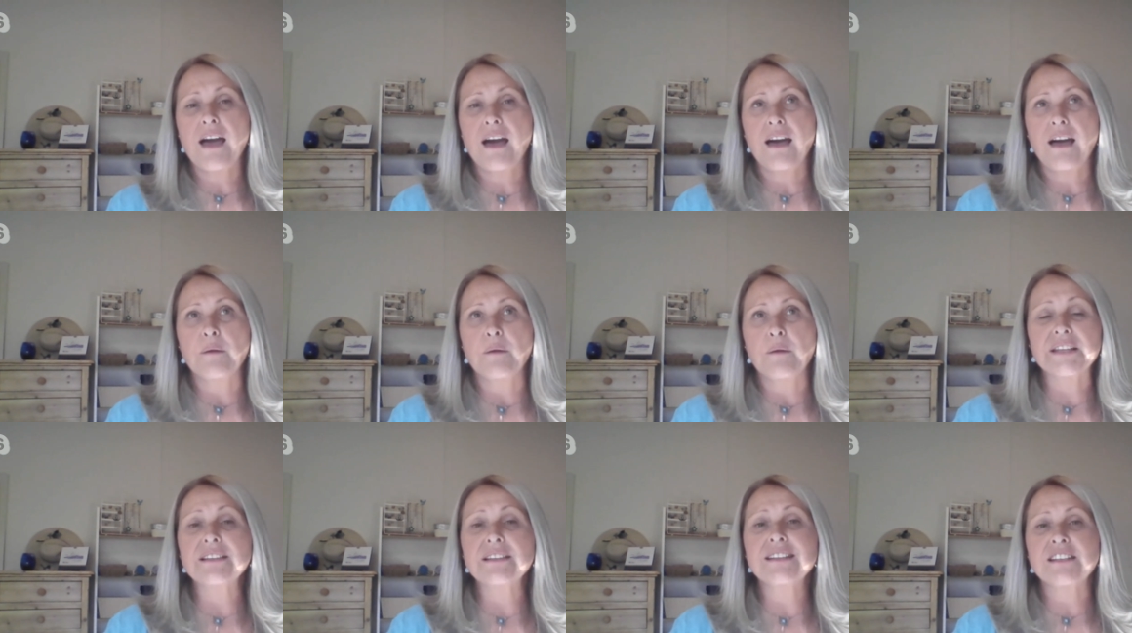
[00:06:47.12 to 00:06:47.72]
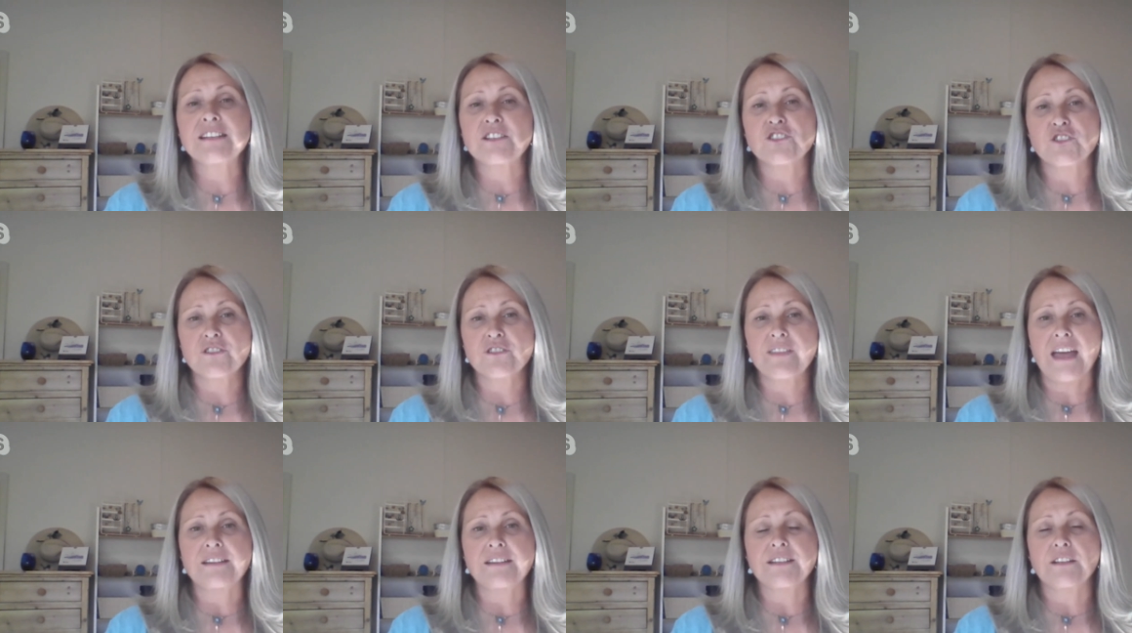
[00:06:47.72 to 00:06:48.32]
ability to do
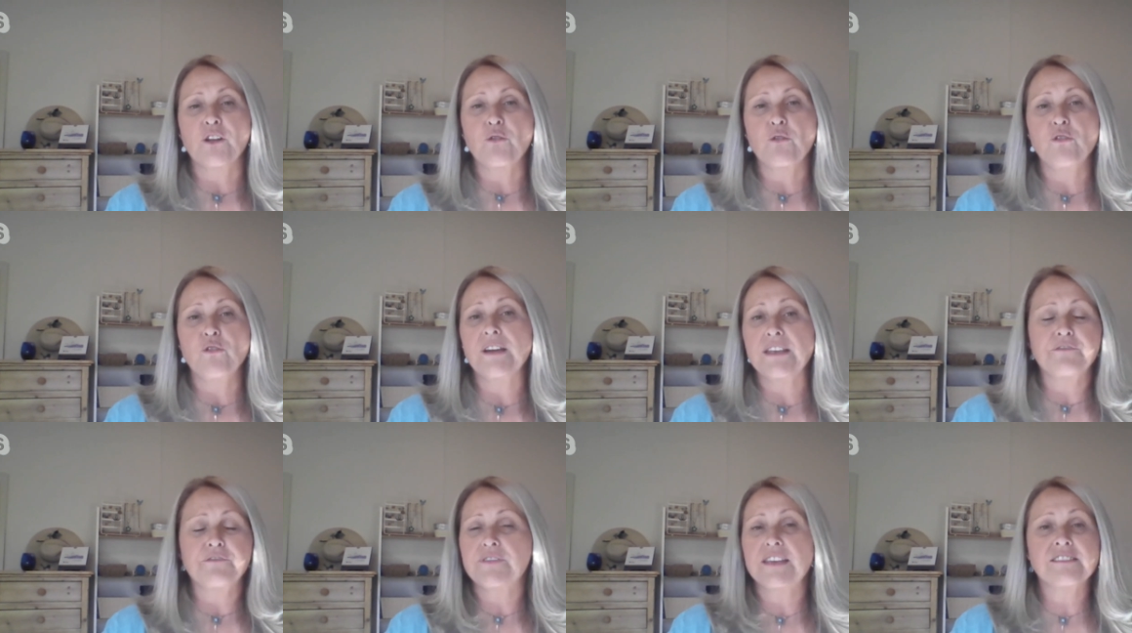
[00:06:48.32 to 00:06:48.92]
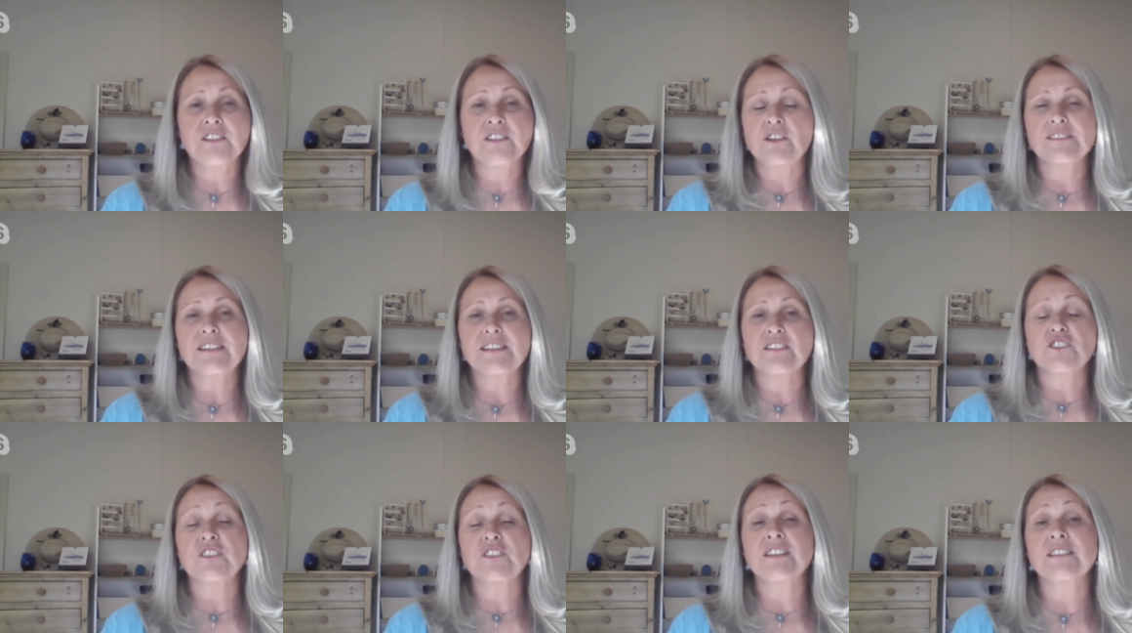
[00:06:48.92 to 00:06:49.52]
that in law if there's no
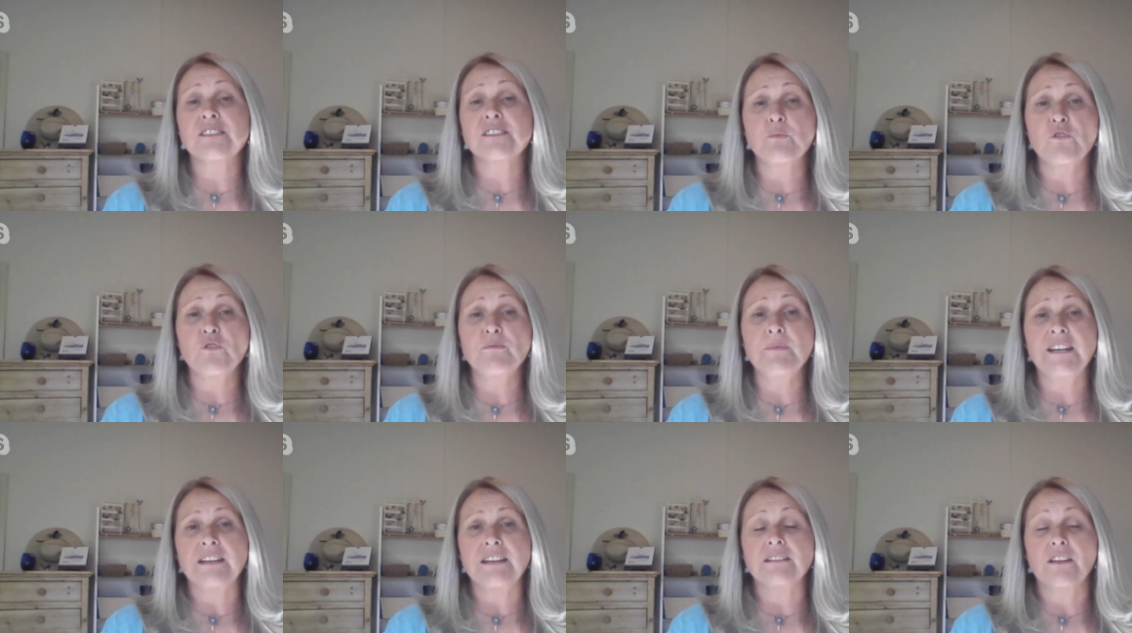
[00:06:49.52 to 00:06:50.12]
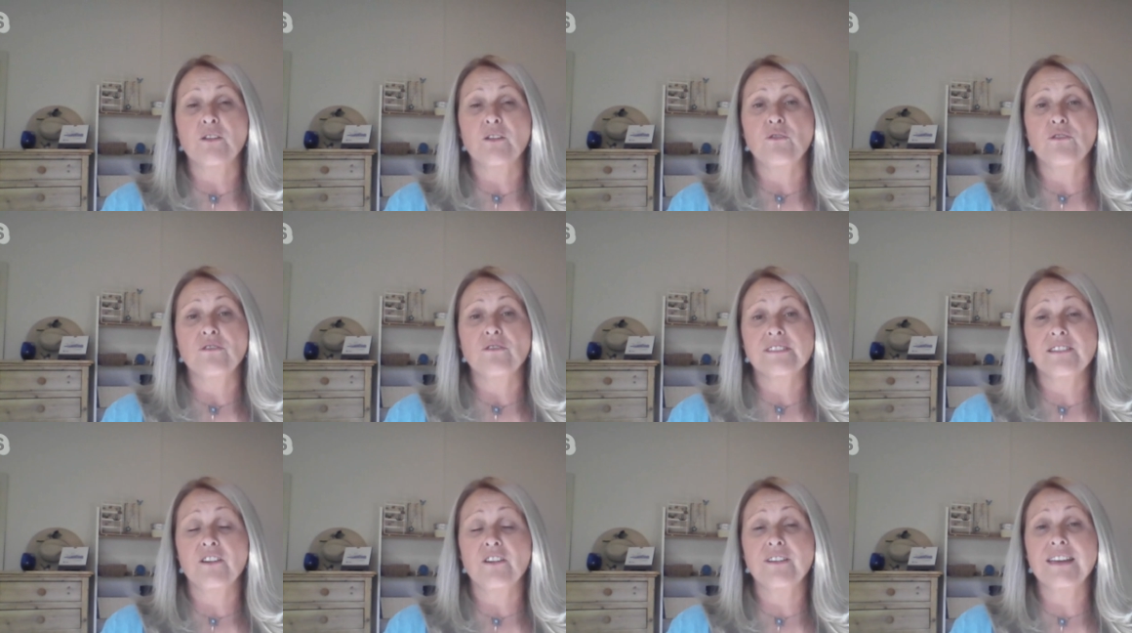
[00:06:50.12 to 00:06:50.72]
such thing as a woman in law.
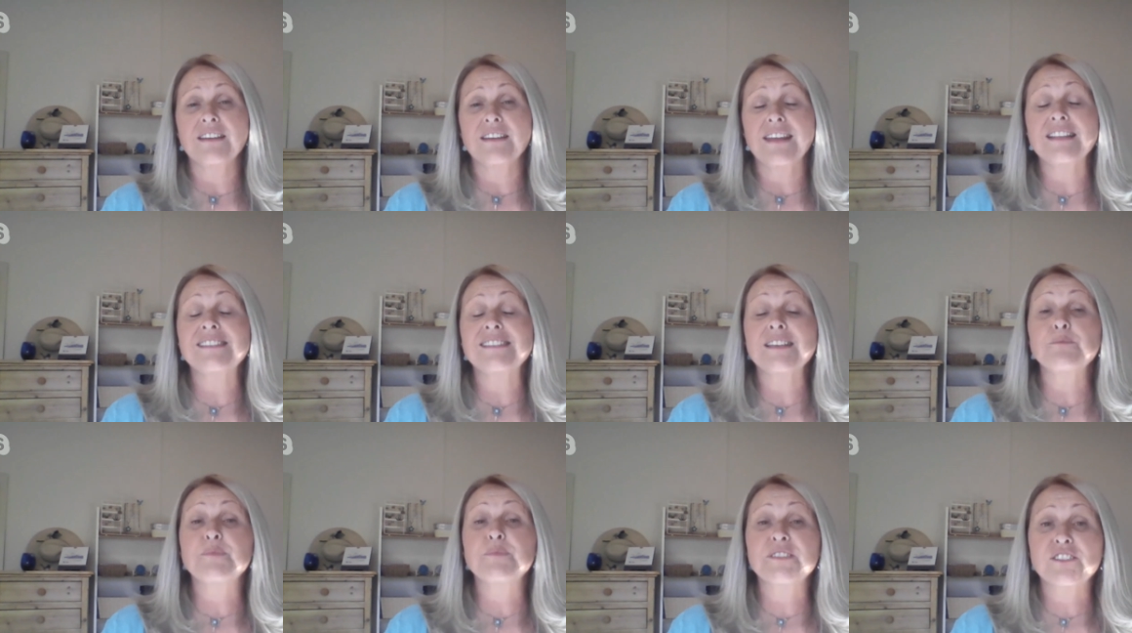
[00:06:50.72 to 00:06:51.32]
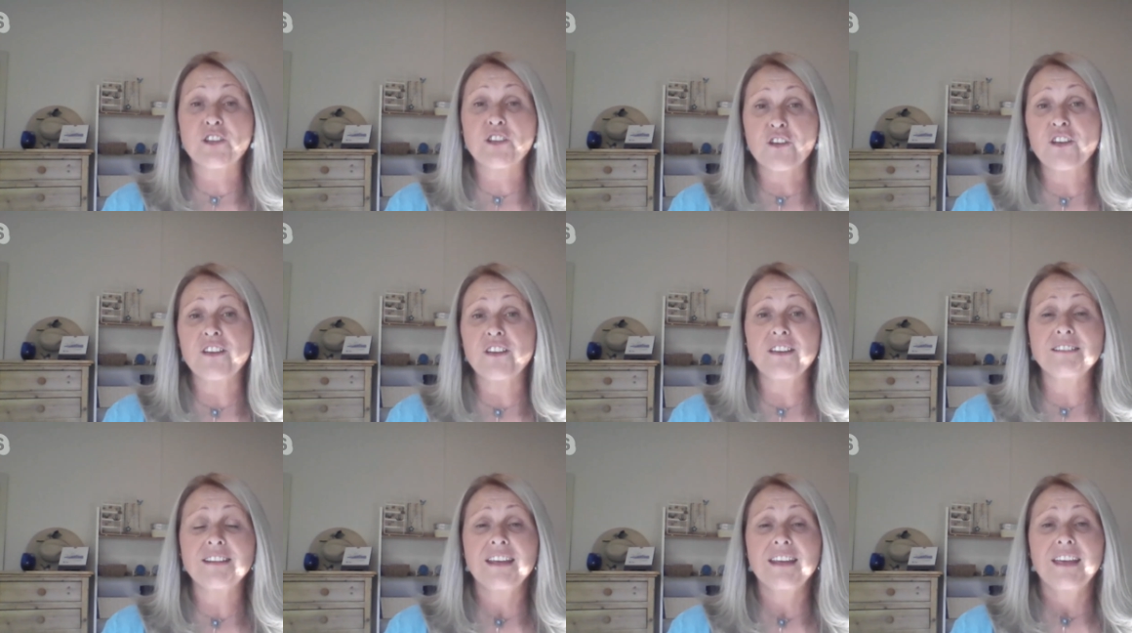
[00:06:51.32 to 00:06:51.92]
So it, it's
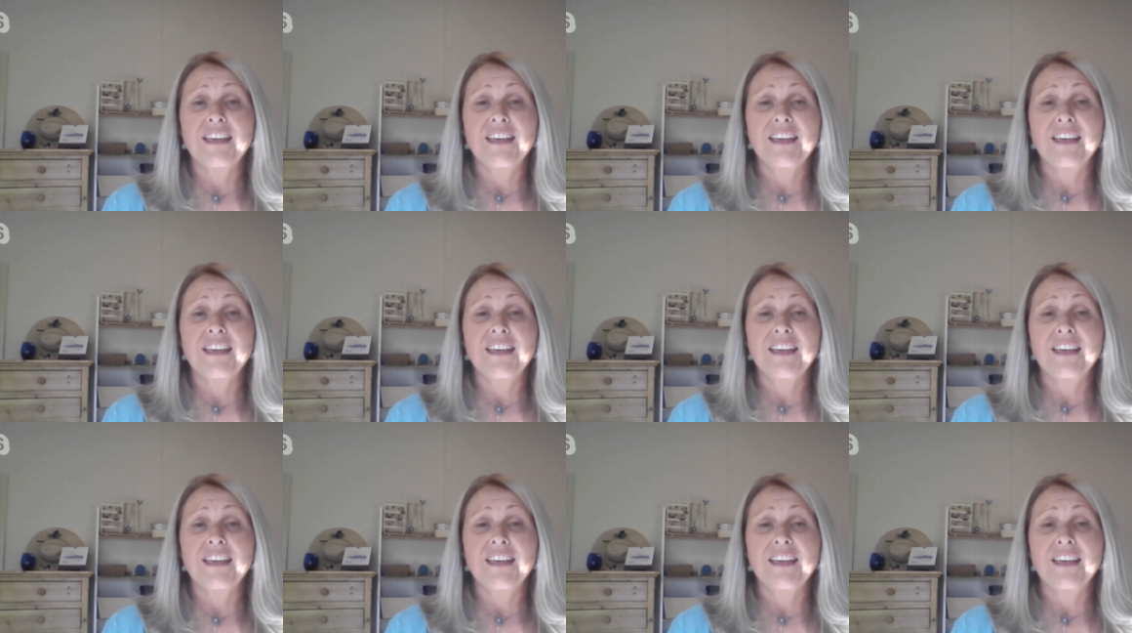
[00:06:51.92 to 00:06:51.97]
absurd.